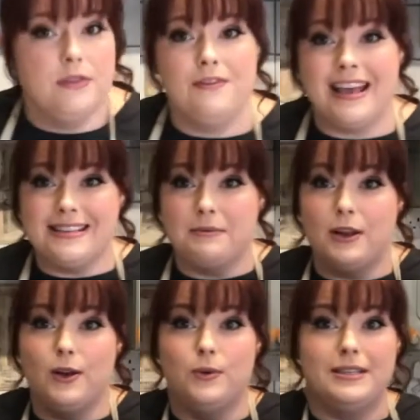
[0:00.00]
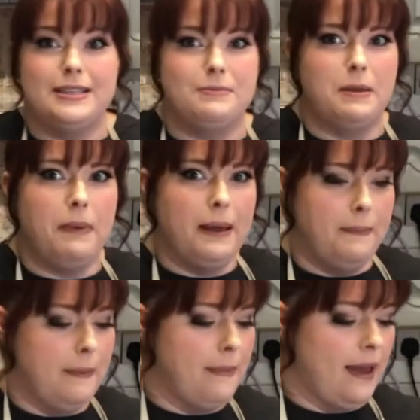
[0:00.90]
then the rest I'm going to load into my
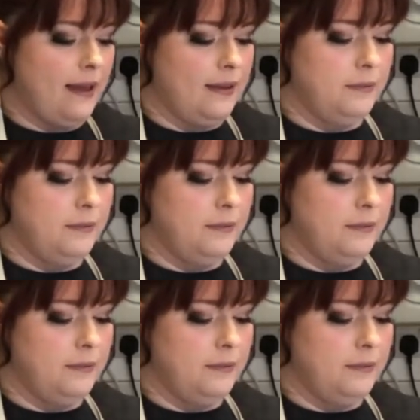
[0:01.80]
piping bag.